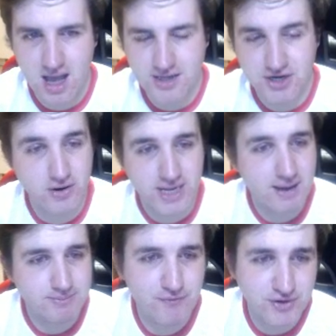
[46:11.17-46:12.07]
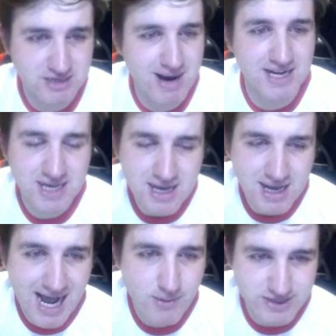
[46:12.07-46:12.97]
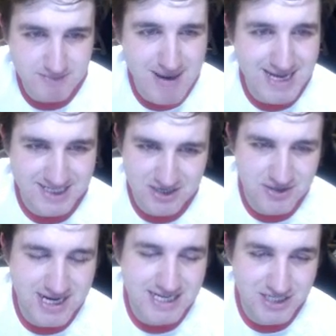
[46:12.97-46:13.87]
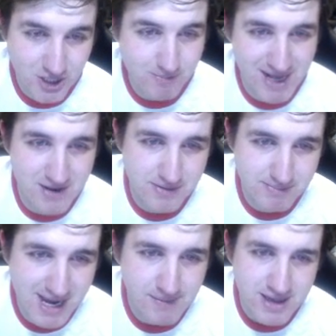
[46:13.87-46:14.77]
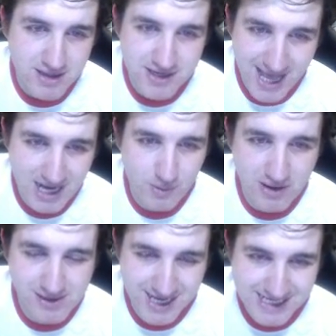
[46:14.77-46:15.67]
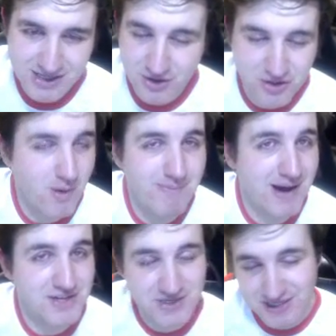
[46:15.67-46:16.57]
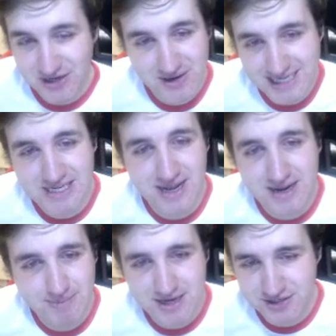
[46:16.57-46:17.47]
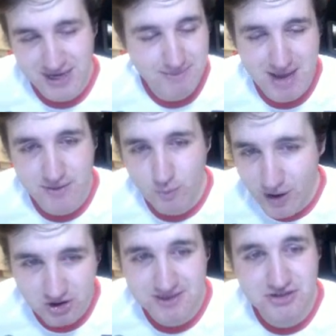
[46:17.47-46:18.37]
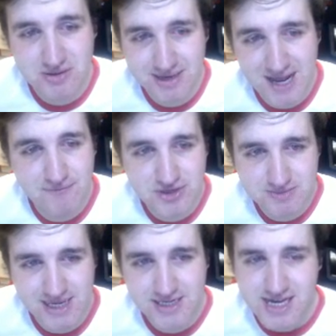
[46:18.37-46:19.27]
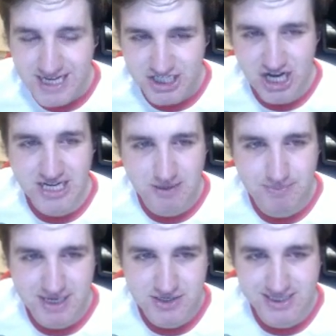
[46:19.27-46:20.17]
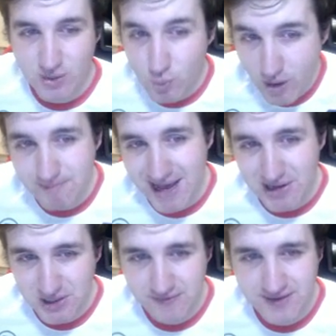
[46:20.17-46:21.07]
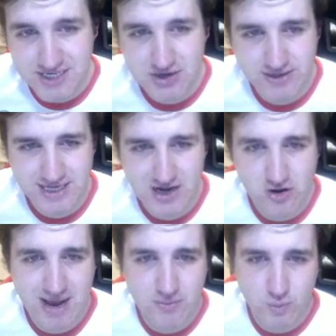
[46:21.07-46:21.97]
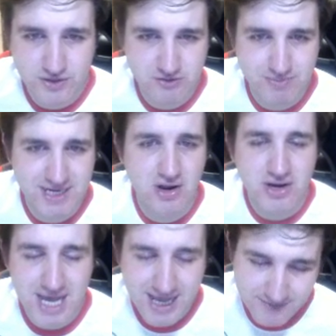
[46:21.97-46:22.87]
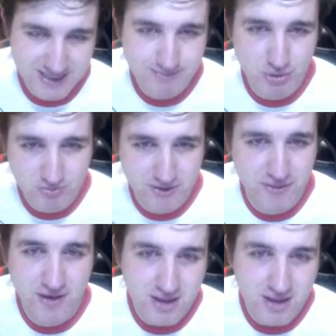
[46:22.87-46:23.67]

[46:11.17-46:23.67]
Sorry, yeah, Footy Mad. I was meant to donate £2, Matt. LOL, here's the other £1 dude don't need to donate man. Donate man, welcome to stream again, Footy Mad. JJB donated £1, love the vid, sorry to low amount. What's your opinion on AFC Bournemouth?